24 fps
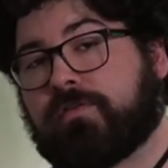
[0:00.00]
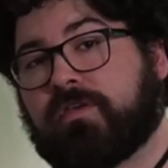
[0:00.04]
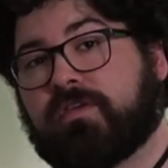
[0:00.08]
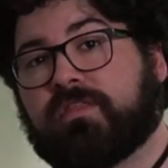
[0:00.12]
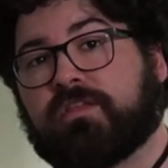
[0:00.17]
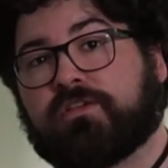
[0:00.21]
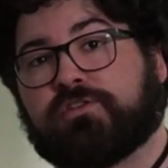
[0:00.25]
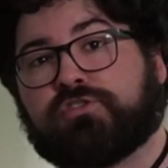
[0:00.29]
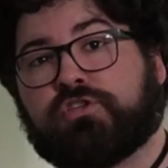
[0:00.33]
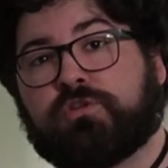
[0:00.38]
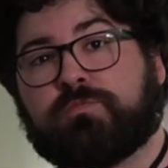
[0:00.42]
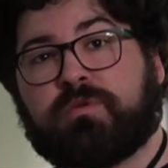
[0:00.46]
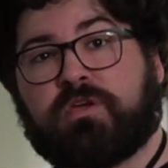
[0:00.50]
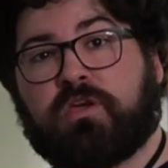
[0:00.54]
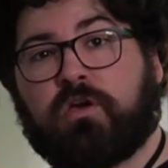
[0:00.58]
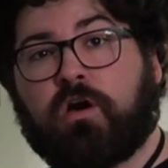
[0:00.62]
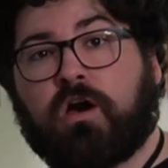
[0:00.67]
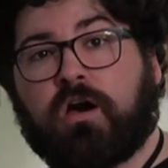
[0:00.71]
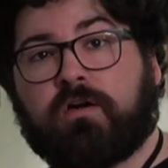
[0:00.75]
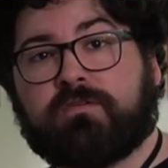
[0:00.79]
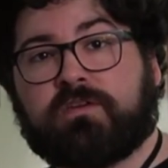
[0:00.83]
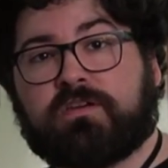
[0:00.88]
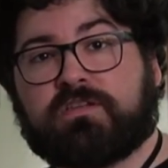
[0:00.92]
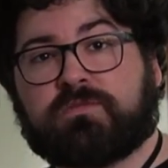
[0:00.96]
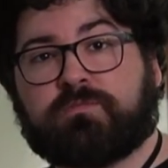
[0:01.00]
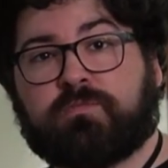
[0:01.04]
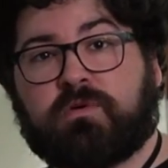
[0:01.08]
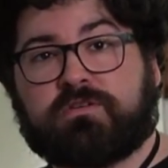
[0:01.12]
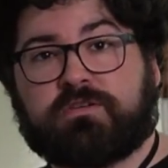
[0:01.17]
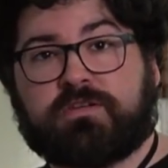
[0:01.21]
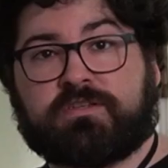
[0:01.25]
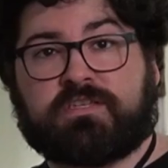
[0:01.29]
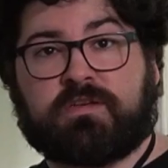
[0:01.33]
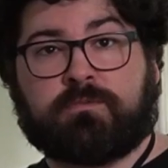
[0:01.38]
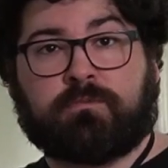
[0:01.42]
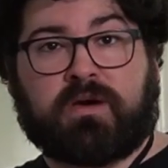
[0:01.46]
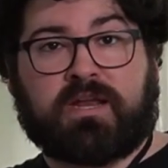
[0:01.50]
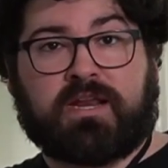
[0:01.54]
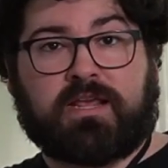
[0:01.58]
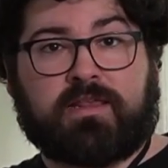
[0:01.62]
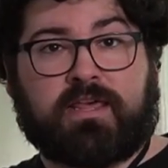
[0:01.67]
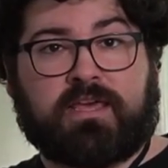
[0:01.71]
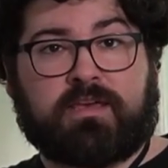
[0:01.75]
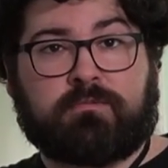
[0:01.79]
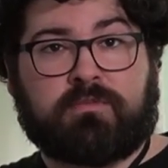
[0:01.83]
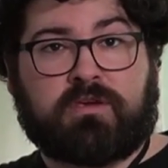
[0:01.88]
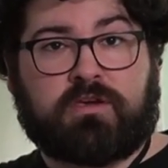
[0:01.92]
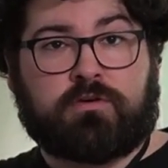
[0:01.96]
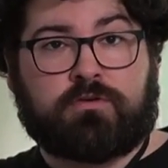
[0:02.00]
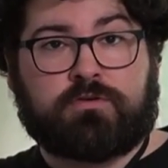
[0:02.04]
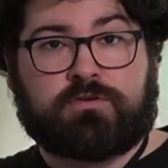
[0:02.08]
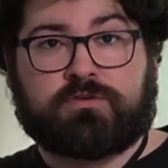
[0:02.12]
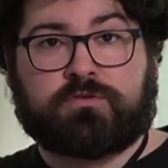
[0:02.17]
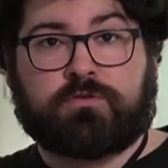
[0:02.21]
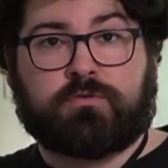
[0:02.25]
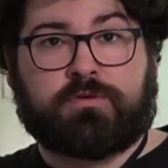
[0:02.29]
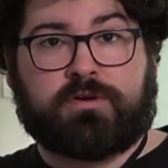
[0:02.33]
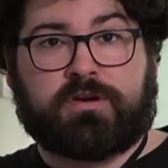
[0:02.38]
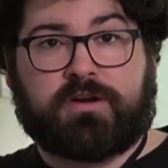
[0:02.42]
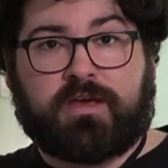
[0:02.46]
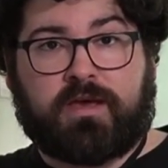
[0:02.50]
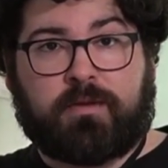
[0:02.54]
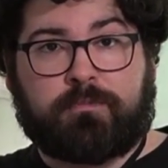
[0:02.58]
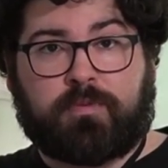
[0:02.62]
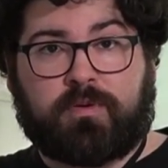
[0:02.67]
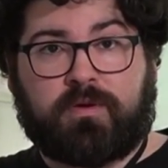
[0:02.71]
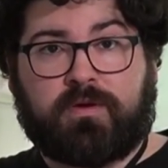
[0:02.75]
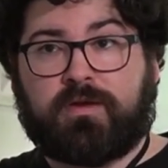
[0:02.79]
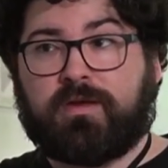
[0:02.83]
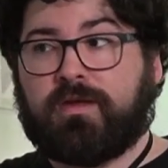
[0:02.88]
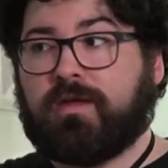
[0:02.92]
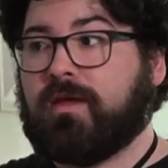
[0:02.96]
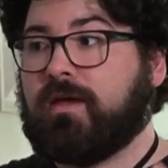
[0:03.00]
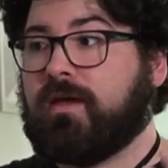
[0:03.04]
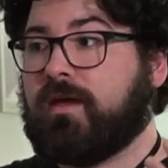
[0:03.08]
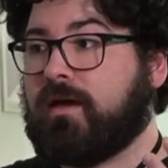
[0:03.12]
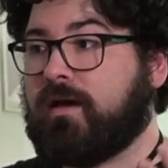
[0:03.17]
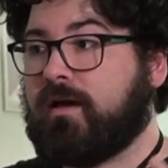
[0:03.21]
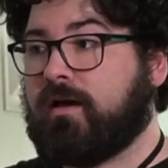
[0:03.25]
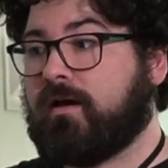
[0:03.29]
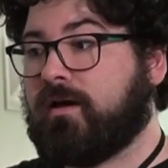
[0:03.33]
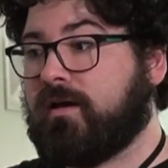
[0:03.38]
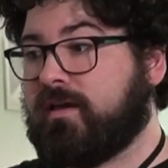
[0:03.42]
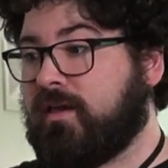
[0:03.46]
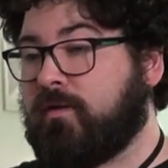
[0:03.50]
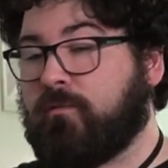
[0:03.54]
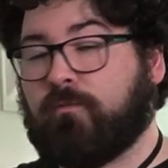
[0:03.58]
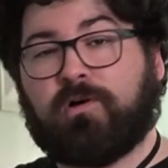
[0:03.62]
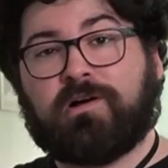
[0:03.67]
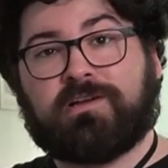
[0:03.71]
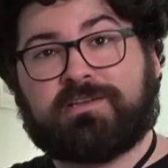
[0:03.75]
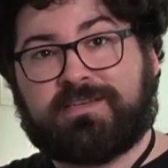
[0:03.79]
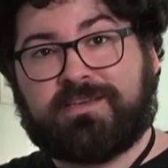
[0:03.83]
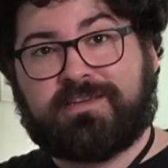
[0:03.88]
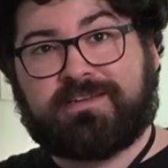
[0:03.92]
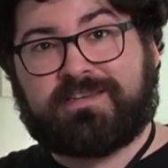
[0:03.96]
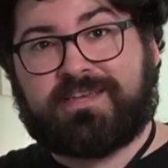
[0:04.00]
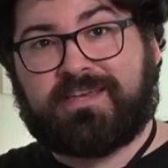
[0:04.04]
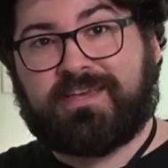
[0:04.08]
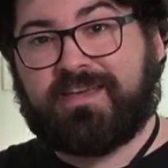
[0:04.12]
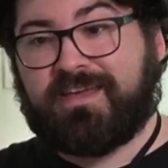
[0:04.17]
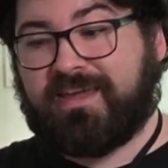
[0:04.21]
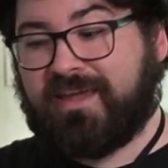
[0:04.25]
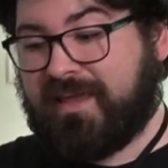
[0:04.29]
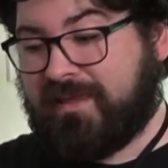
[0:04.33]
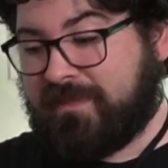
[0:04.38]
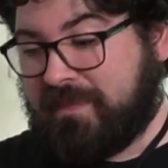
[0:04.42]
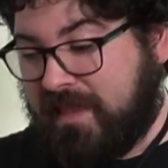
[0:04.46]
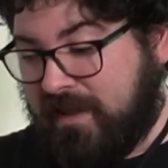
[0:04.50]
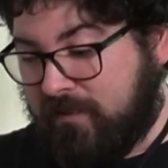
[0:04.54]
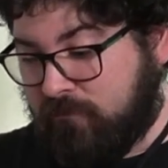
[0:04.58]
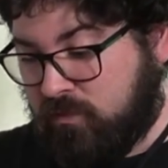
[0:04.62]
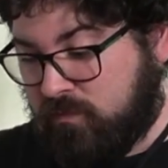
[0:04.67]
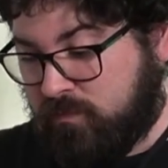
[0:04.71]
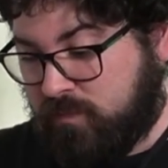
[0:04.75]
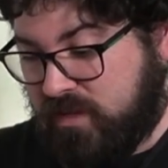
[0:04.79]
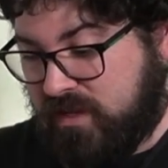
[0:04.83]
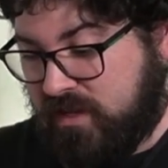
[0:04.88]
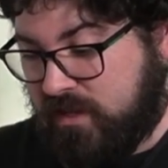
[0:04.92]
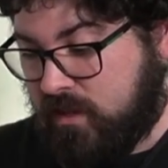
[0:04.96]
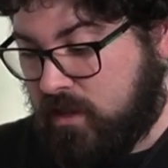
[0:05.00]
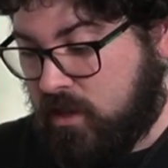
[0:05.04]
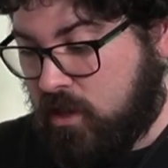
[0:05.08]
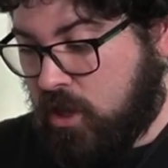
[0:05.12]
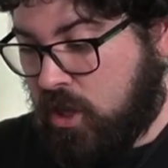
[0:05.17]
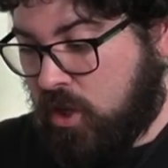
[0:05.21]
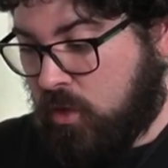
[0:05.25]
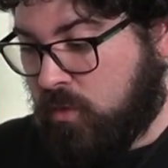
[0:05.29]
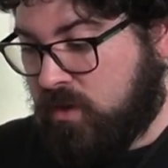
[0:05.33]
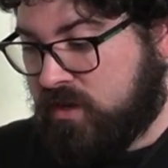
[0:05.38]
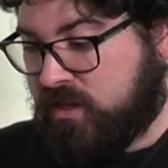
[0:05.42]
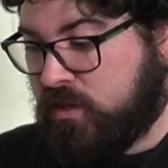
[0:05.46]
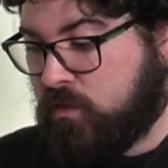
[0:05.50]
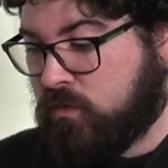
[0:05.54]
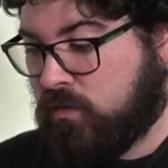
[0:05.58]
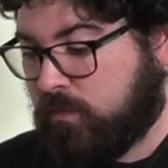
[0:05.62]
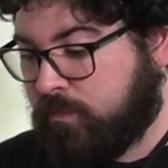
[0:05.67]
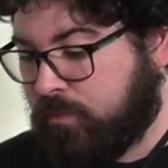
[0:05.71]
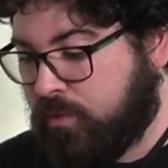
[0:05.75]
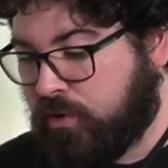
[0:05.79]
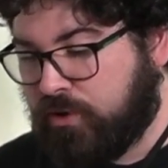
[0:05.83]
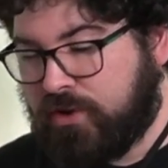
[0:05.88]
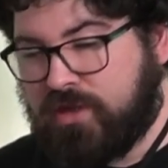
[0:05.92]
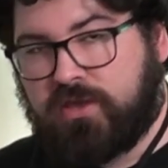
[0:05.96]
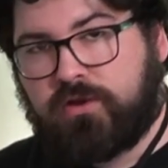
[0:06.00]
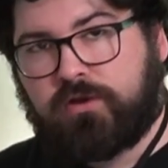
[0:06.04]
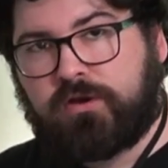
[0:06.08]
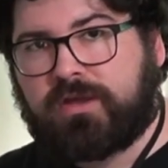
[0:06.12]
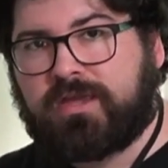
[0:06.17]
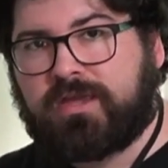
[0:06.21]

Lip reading: thing that should be obvious, but to somebody like me who screwed it up, it wasn't, and that would be when you are putting your